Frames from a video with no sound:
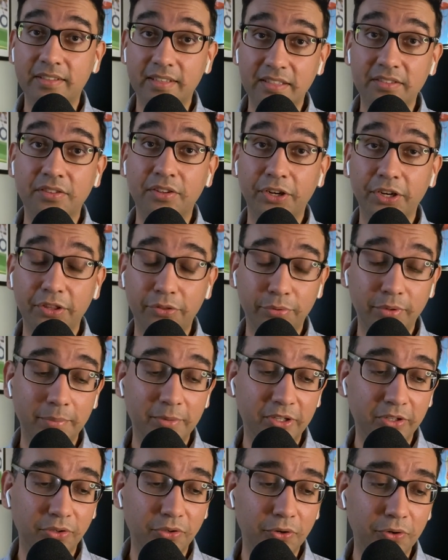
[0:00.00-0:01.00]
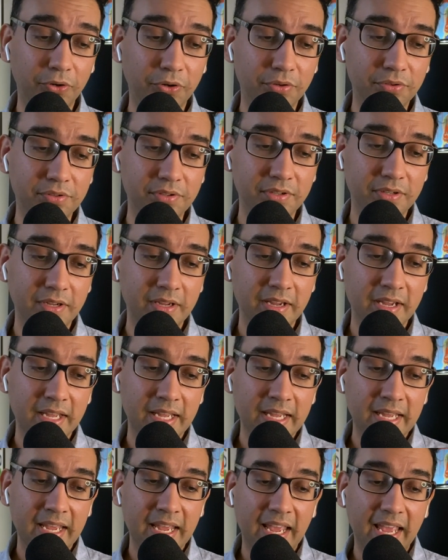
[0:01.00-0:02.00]
That's thirty-three million euros. Dear
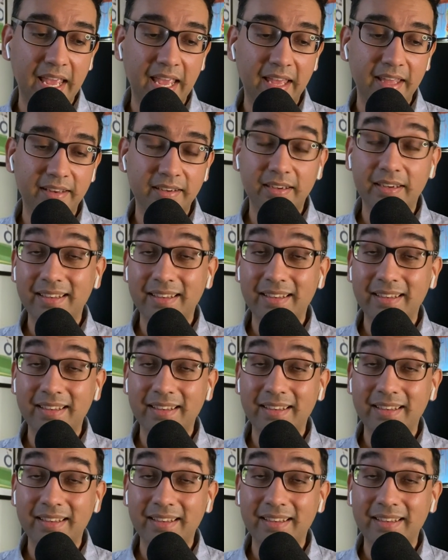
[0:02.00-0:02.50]
me. And